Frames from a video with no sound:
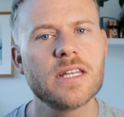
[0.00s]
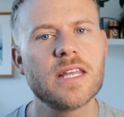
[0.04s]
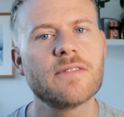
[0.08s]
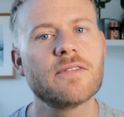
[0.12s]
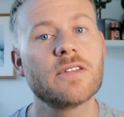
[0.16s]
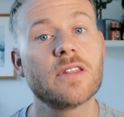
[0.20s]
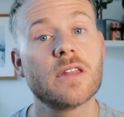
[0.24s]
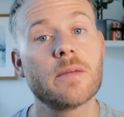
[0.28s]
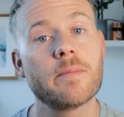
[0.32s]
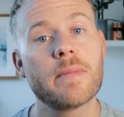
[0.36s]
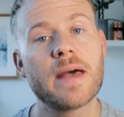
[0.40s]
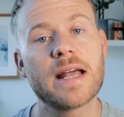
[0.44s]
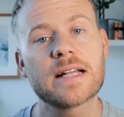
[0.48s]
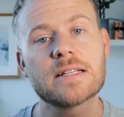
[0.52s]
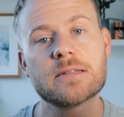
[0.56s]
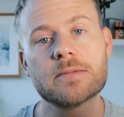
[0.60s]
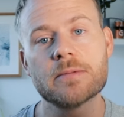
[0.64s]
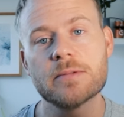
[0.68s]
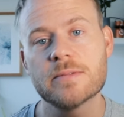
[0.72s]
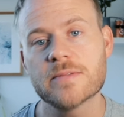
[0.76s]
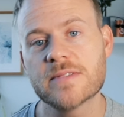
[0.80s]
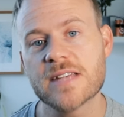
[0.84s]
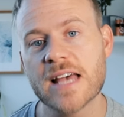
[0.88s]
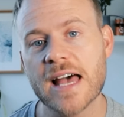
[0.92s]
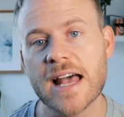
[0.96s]
given the
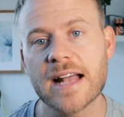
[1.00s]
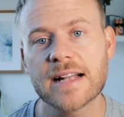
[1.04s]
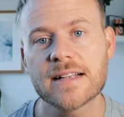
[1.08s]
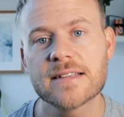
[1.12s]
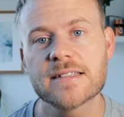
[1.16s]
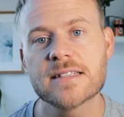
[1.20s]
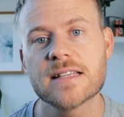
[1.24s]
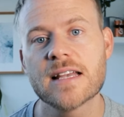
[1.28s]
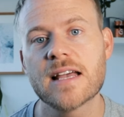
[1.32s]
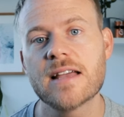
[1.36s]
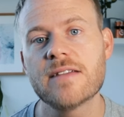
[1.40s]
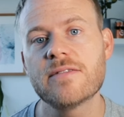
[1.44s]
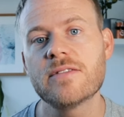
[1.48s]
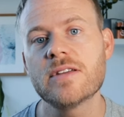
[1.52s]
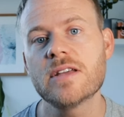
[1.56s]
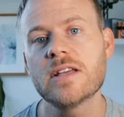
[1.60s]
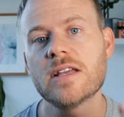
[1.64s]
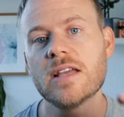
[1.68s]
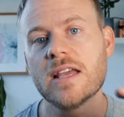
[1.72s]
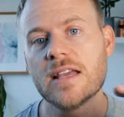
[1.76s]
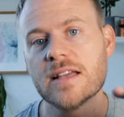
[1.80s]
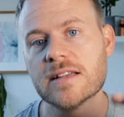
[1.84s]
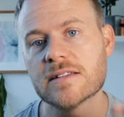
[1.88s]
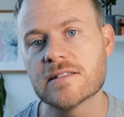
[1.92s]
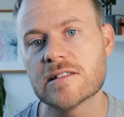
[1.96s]
maximum tax saving
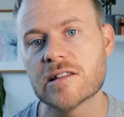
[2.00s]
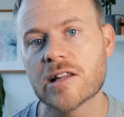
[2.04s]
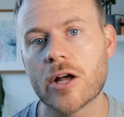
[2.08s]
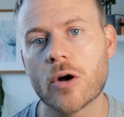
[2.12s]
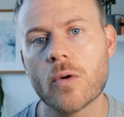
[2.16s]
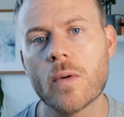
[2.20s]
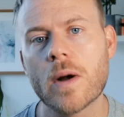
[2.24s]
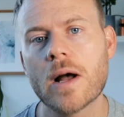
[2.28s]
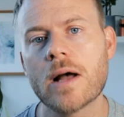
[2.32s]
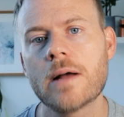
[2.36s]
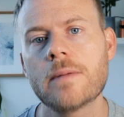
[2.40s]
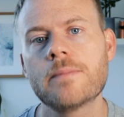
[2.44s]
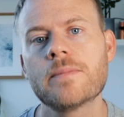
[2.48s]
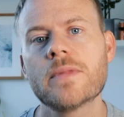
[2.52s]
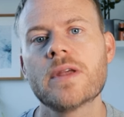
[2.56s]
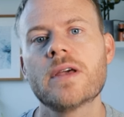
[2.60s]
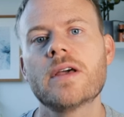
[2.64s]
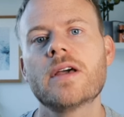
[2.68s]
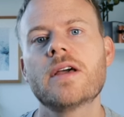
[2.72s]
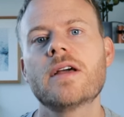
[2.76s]
is lower,